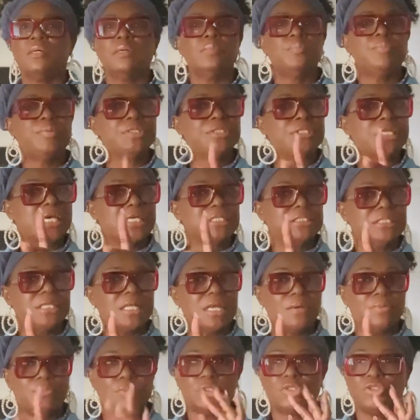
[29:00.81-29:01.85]
but that's
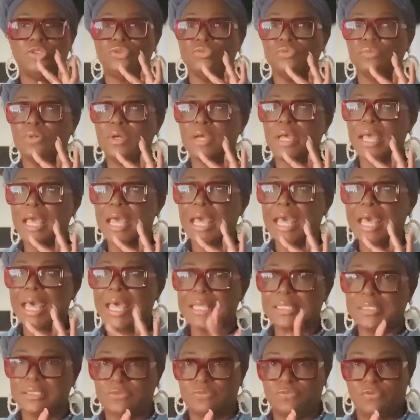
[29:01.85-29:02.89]
not what you
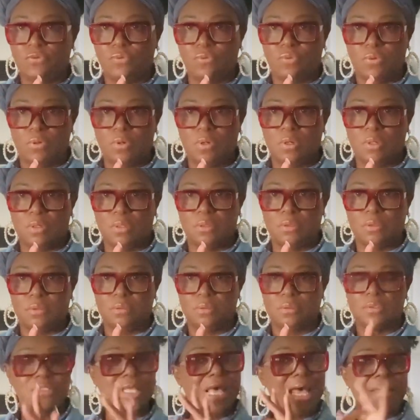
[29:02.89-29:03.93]
asked for.
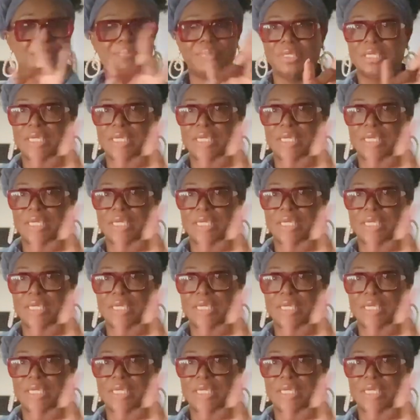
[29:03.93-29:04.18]
So I be